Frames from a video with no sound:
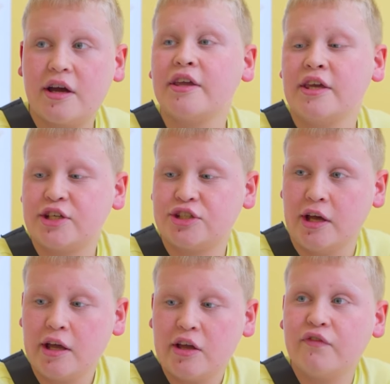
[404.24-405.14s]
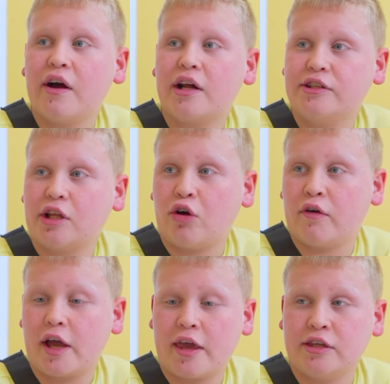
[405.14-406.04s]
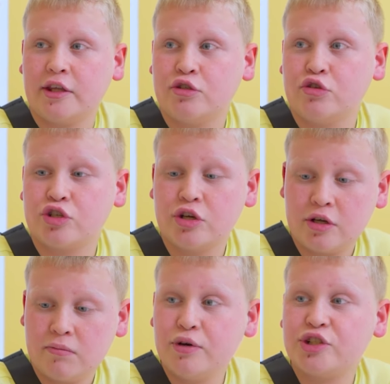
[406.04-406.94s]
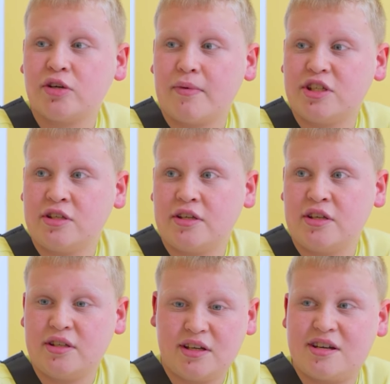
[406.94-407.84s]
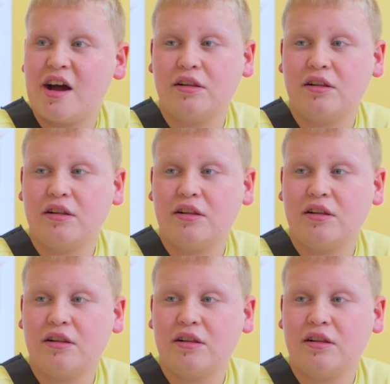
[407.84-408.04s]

Sure, you'll never find anyone like me. You'll be alone like a loser.